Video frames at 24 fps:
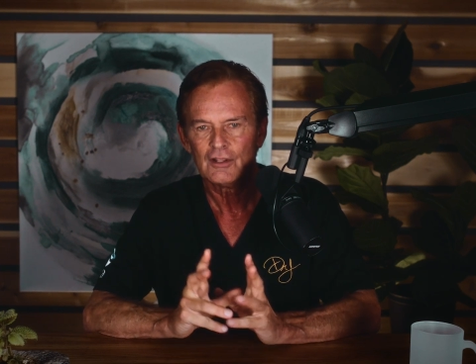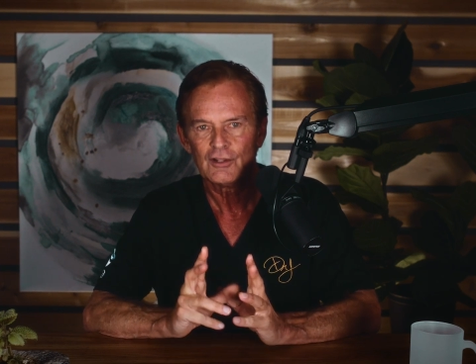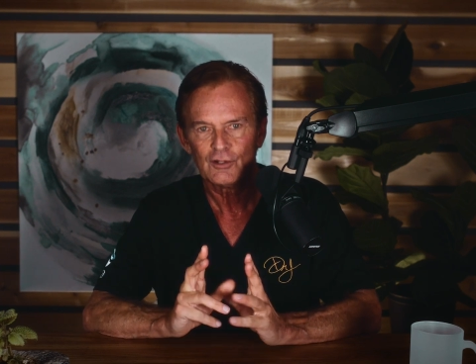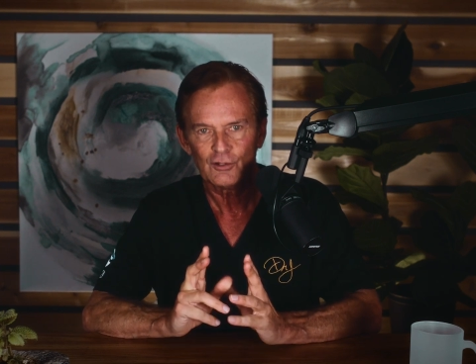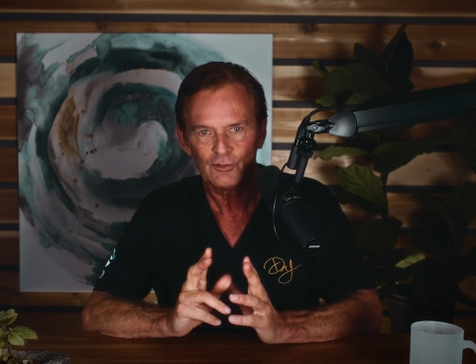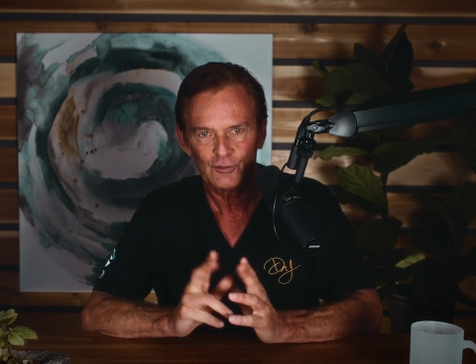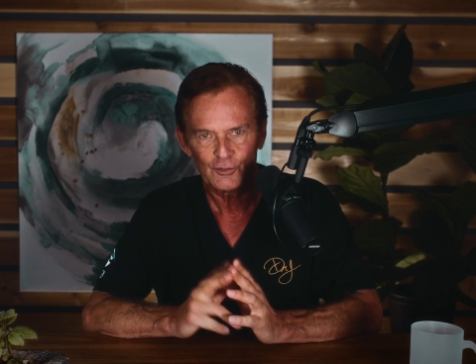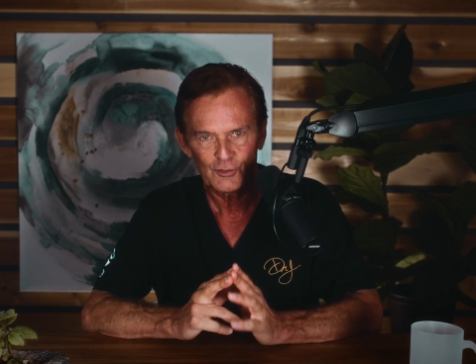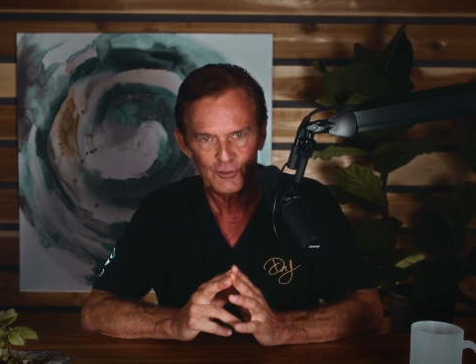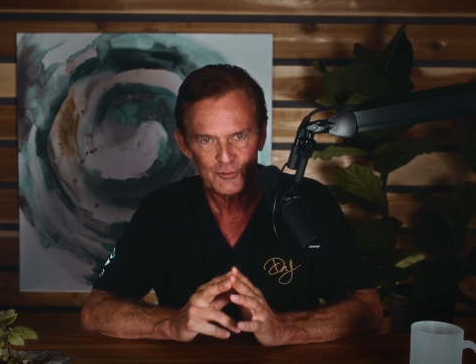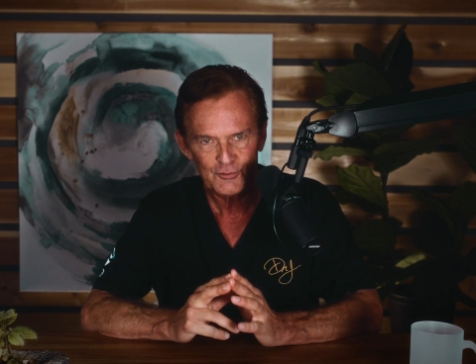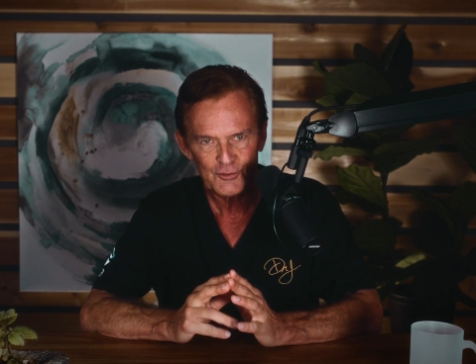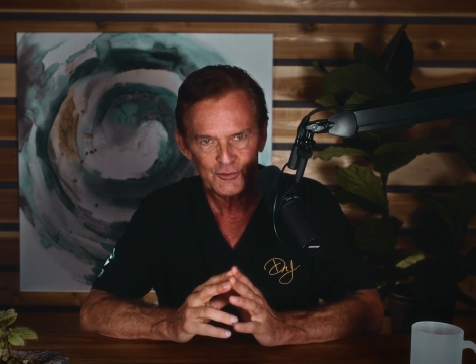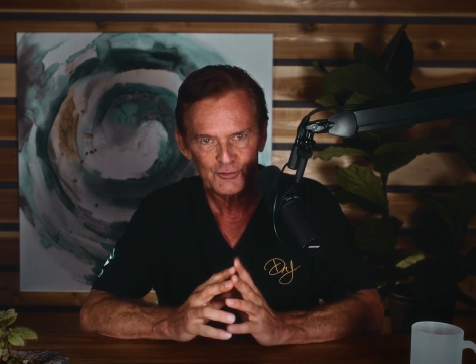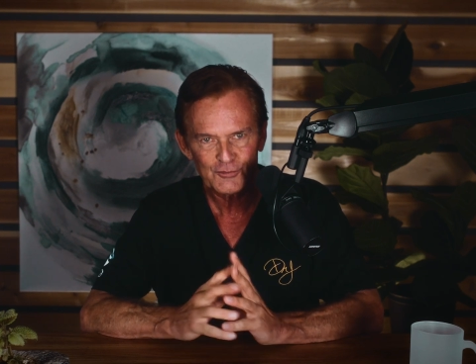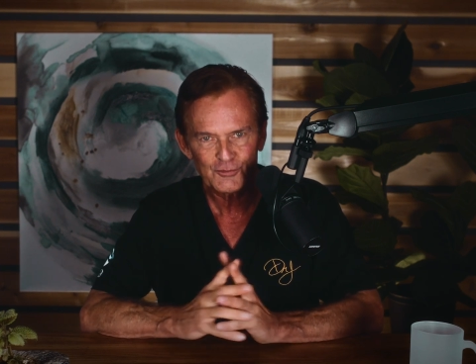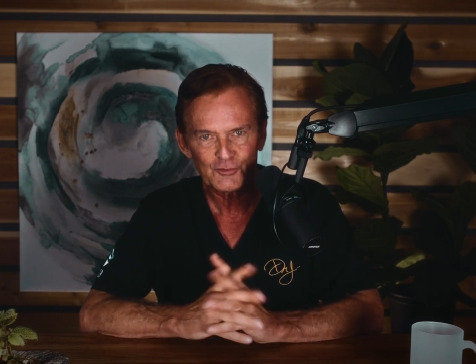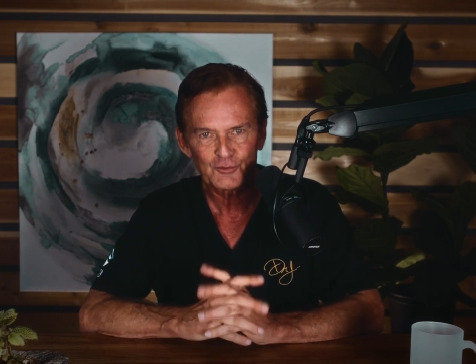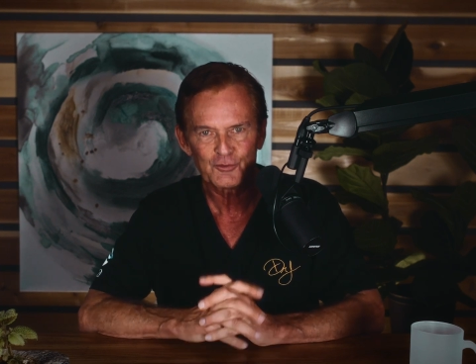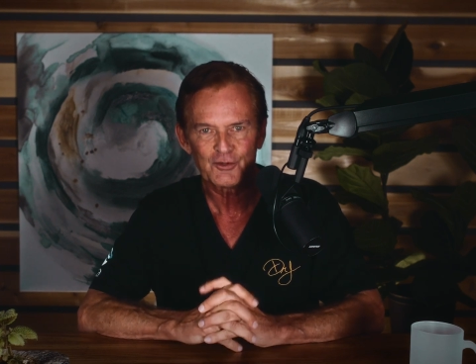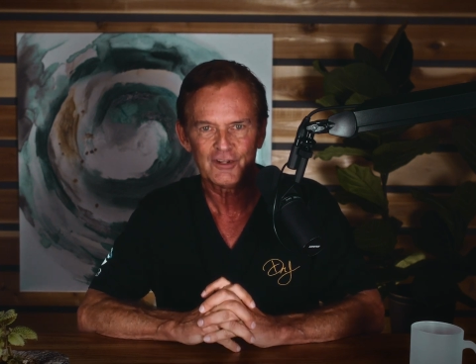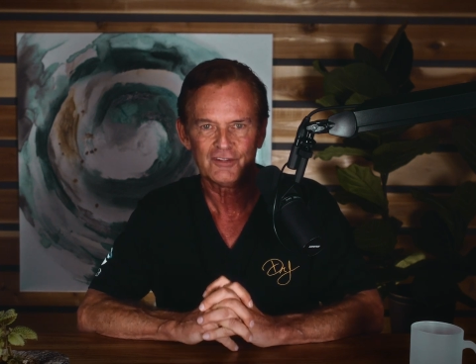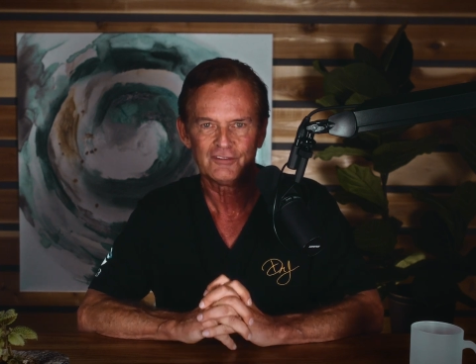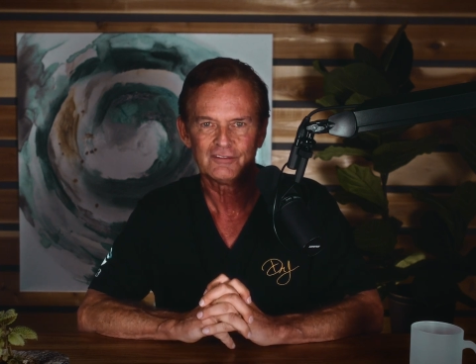Learn their
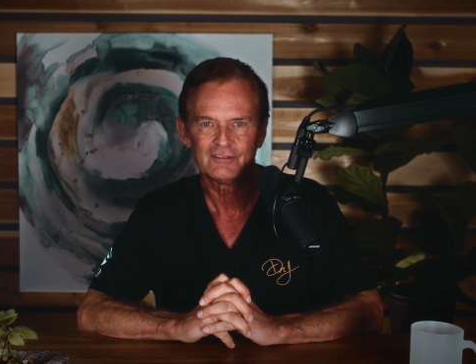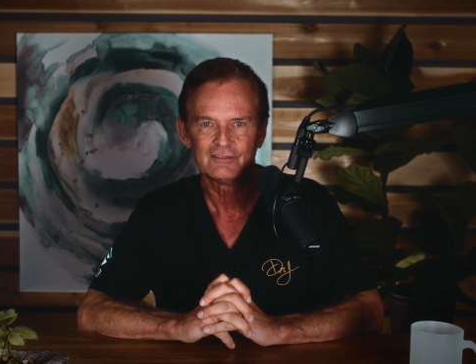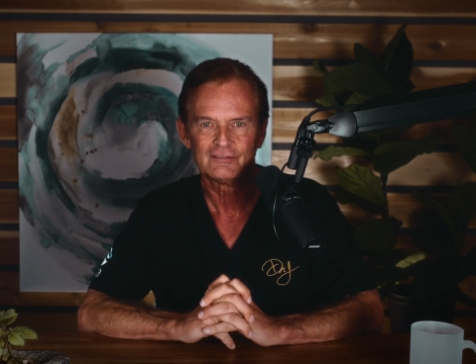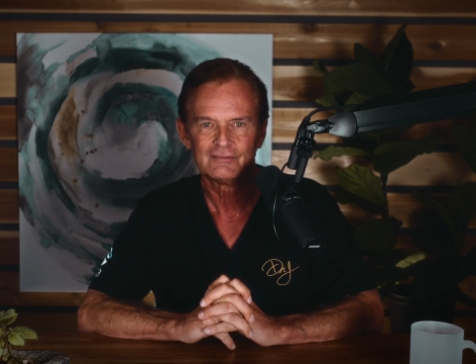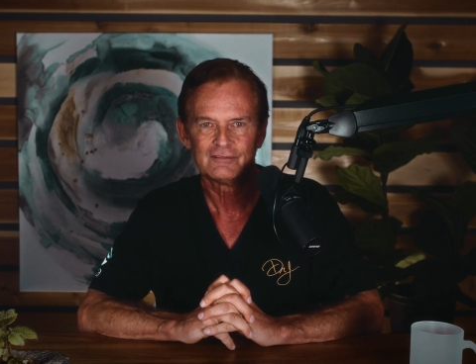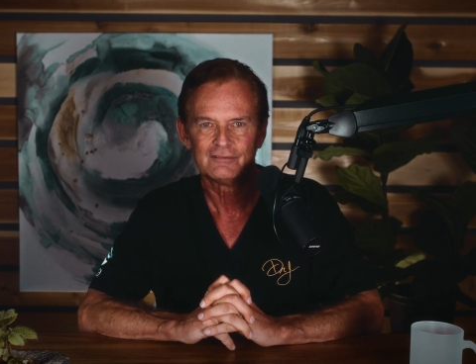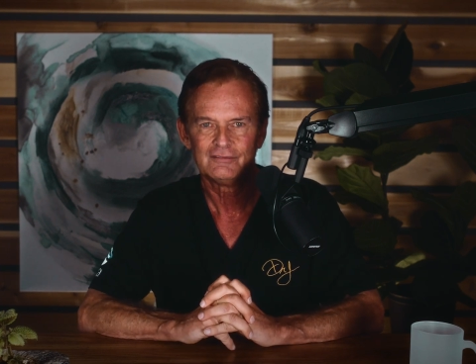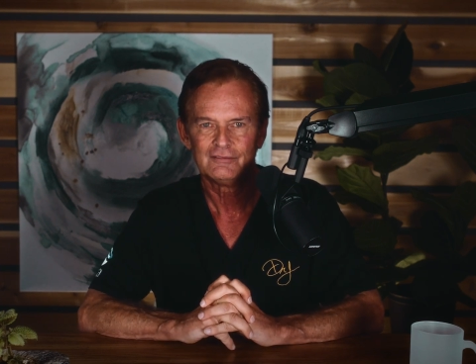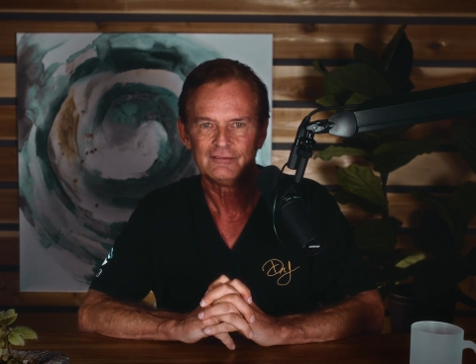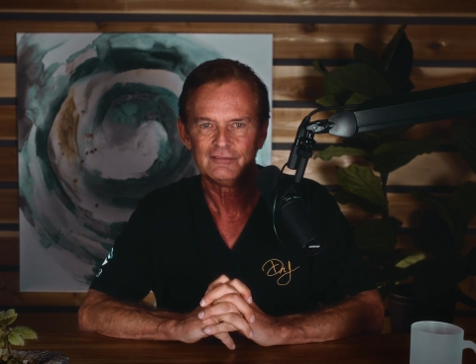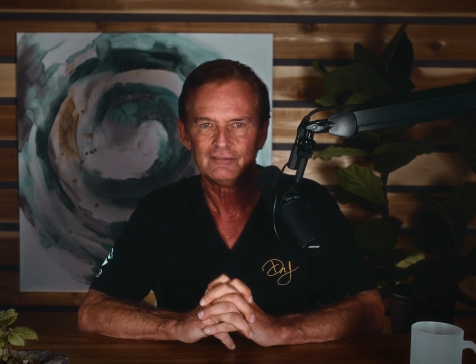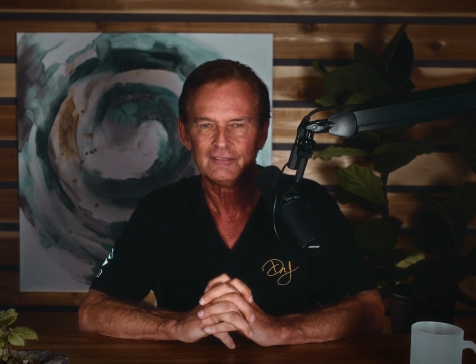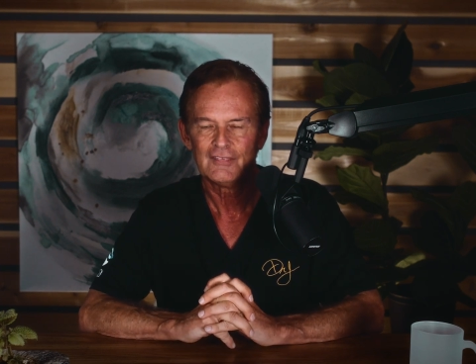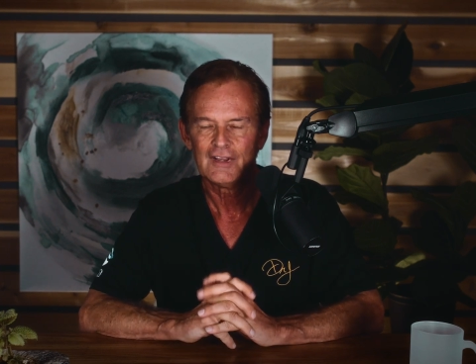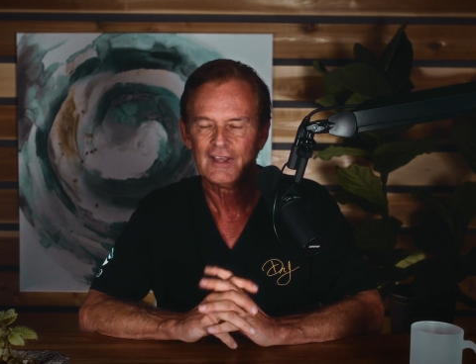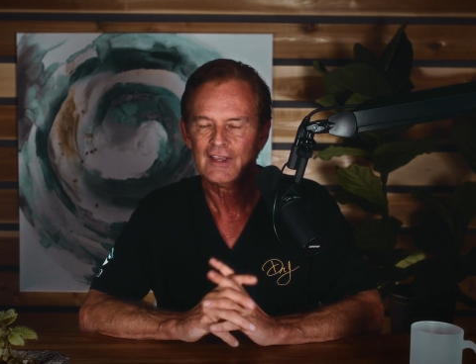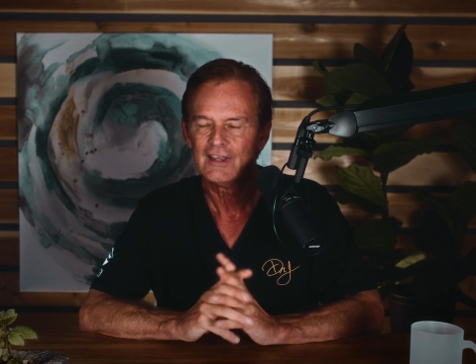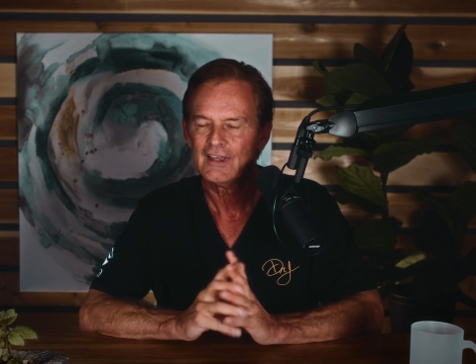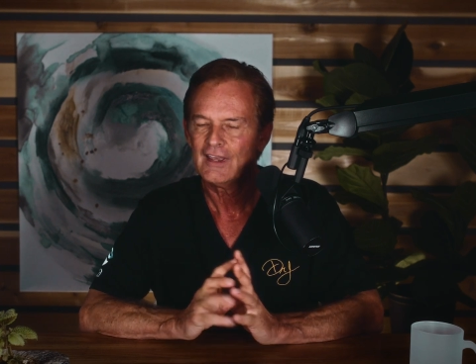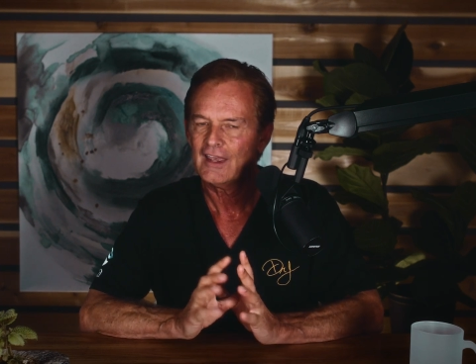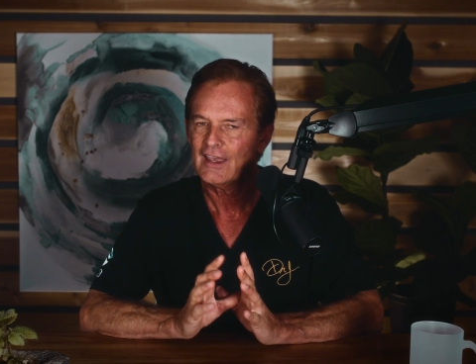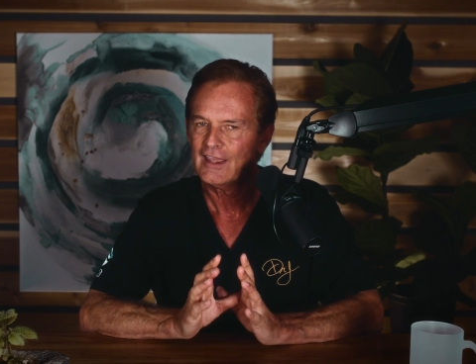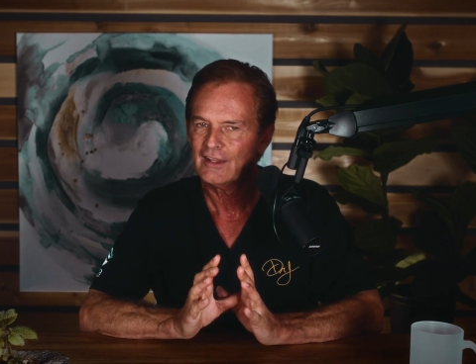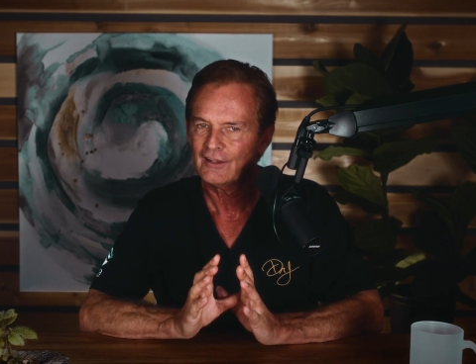stories
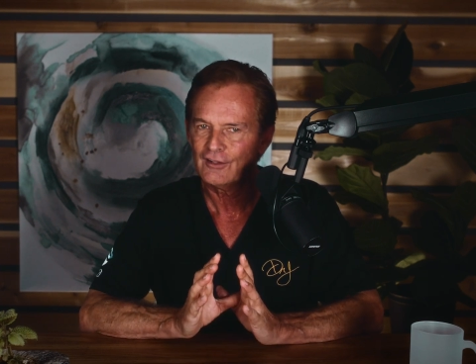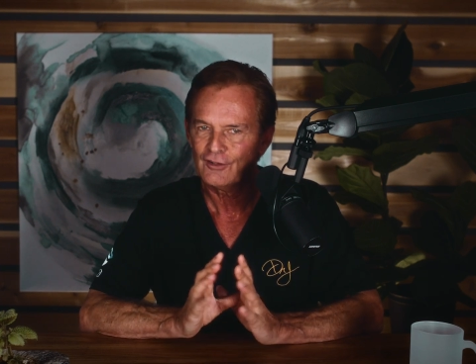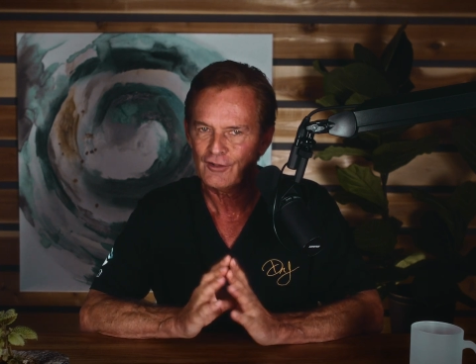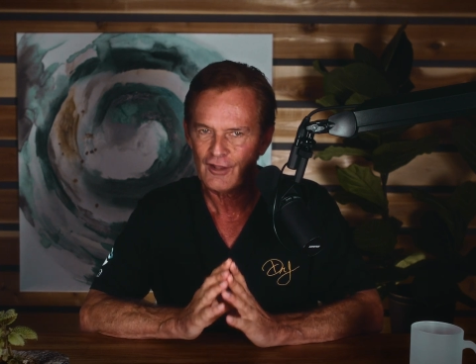and